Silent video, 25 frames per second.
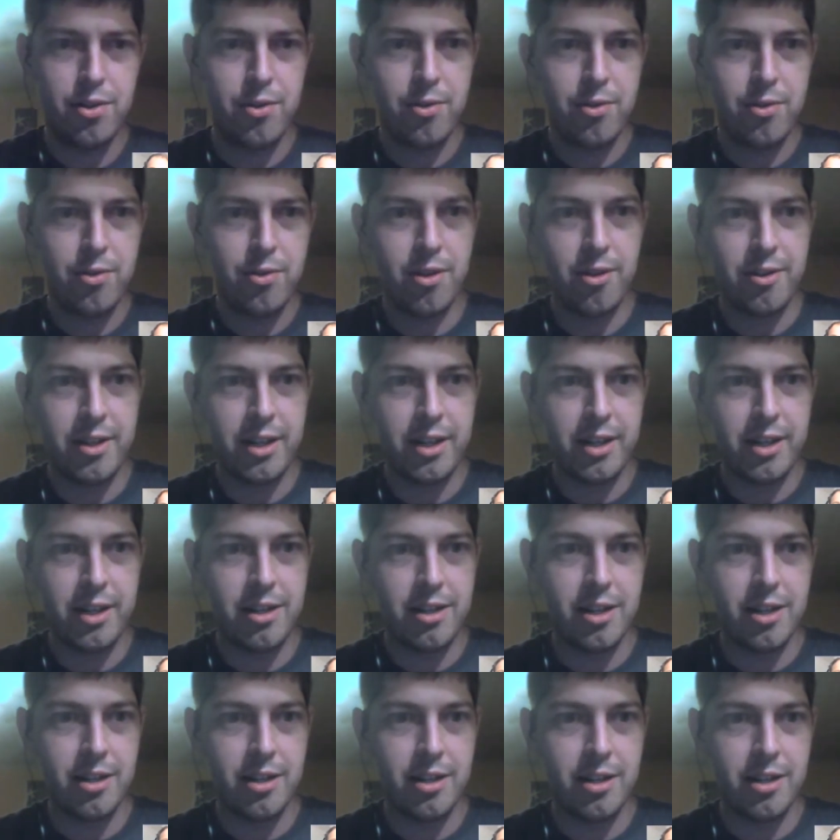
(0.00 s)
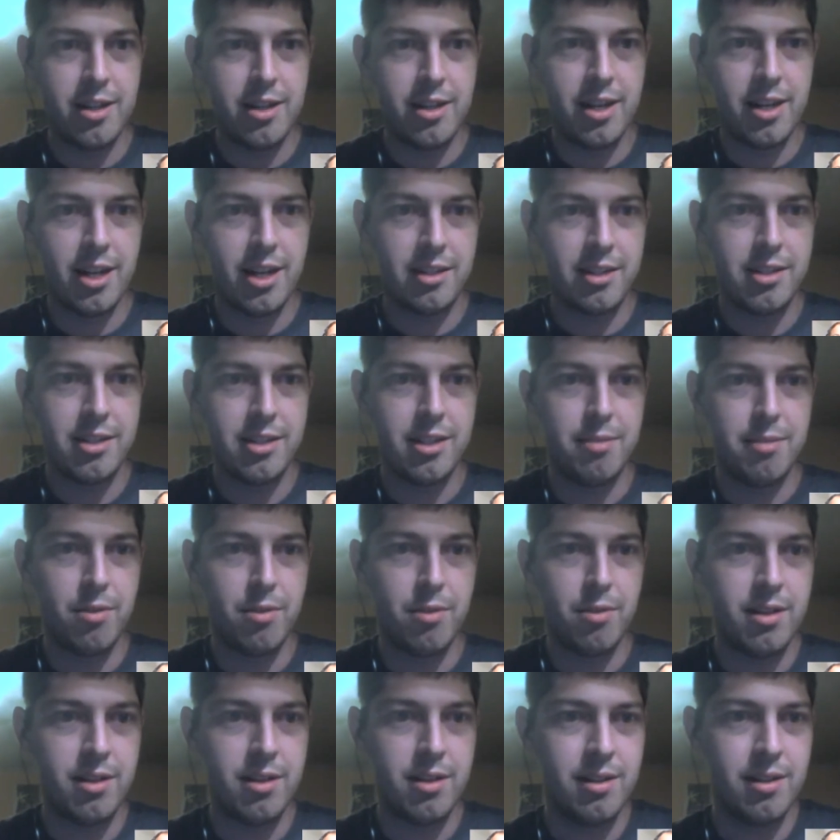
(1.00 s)
you are already going to talk to the docs team,
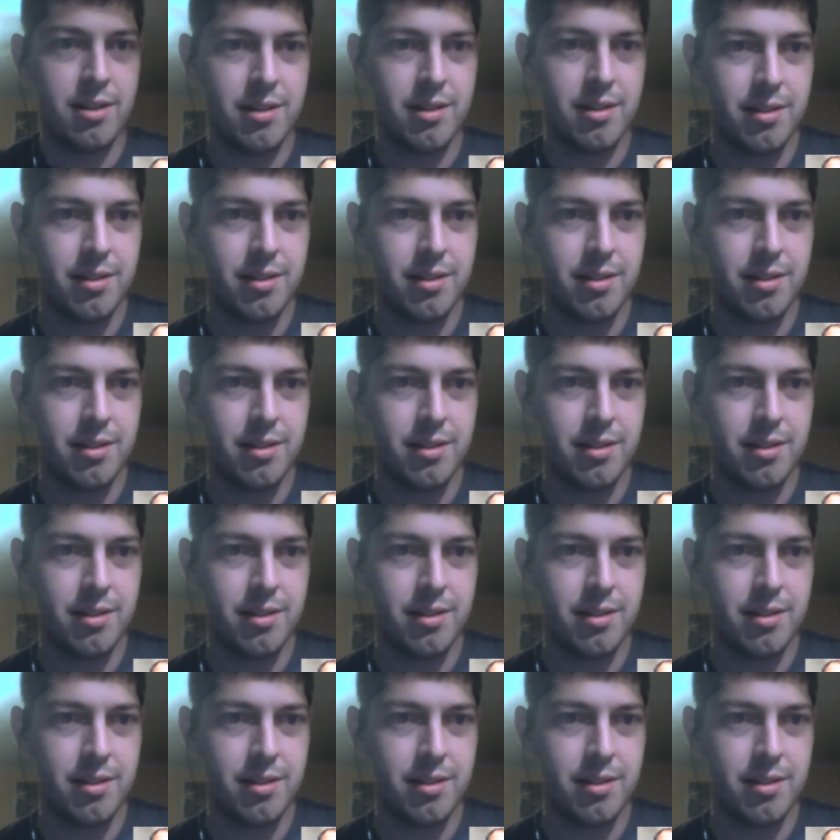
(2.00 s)
right?